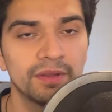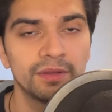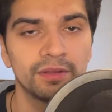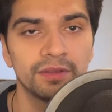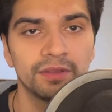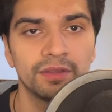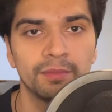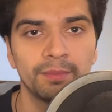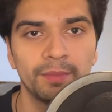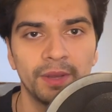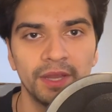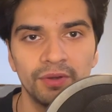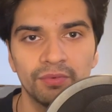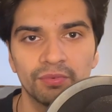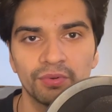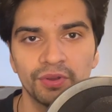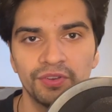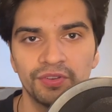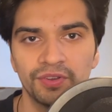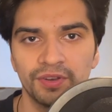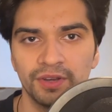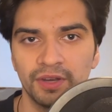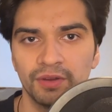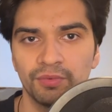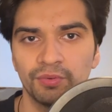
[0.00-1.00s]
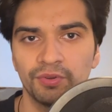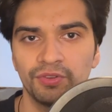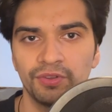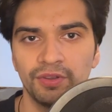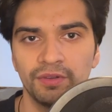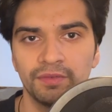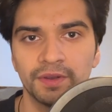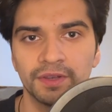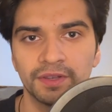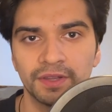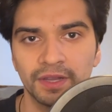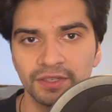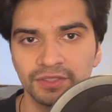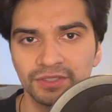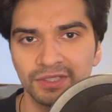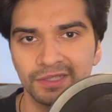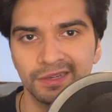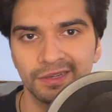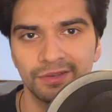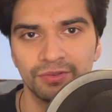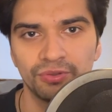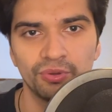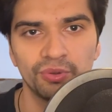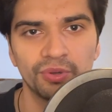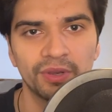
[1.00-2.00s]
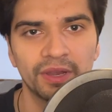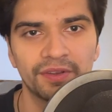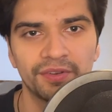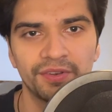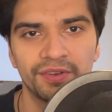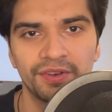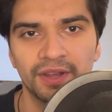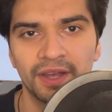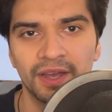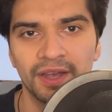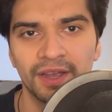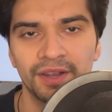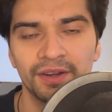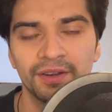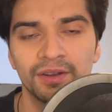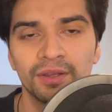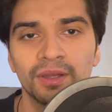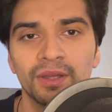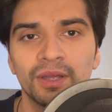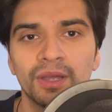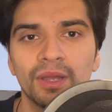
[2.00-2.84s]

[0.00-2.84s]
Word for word: The main reason it received attention in 2009